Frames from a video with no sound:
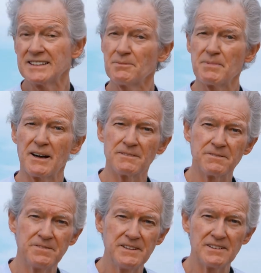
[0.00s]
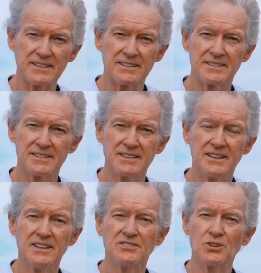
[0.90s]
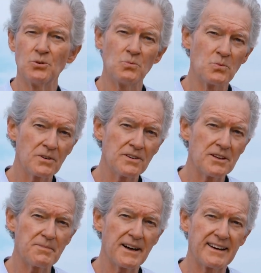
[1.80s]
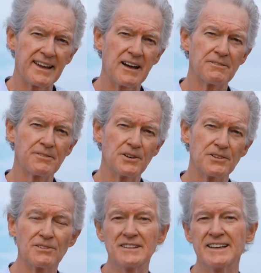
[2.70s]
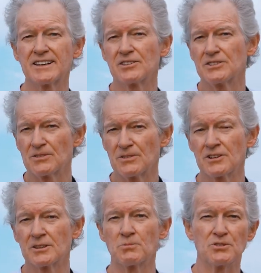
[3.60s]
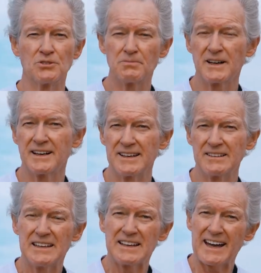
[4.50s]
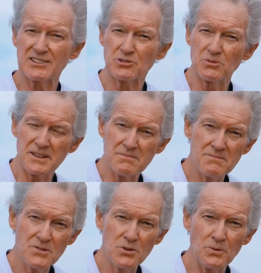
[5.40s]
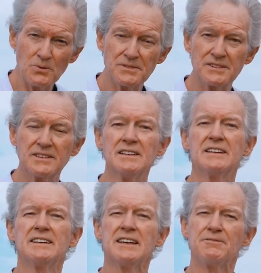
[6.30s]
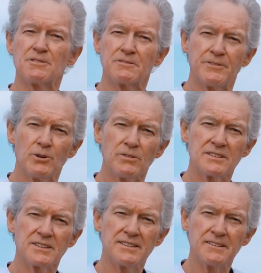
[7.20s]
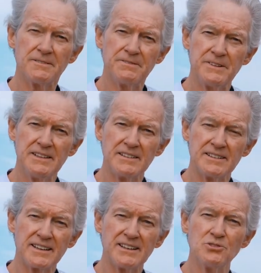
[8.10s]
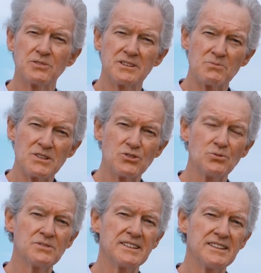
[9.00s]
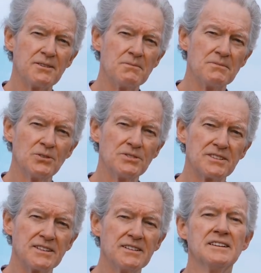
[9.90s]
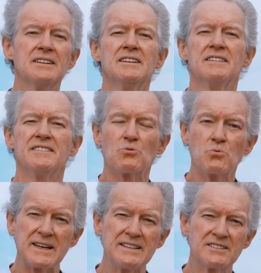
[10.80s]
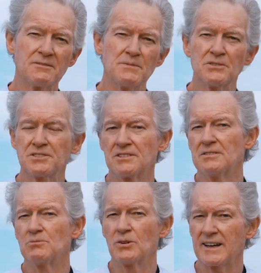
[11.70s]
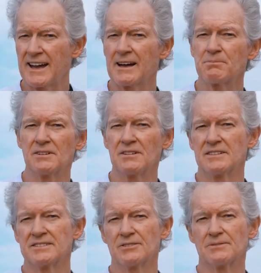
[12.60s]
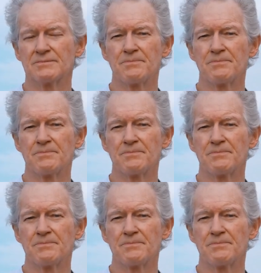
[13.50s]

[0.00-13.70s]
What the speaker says: It's about feeling. Don't worry about how far your leg or your arm or your body actually moves. If you're focused on the feeling and you can reduce the emotion, the range of motion will happen on its own.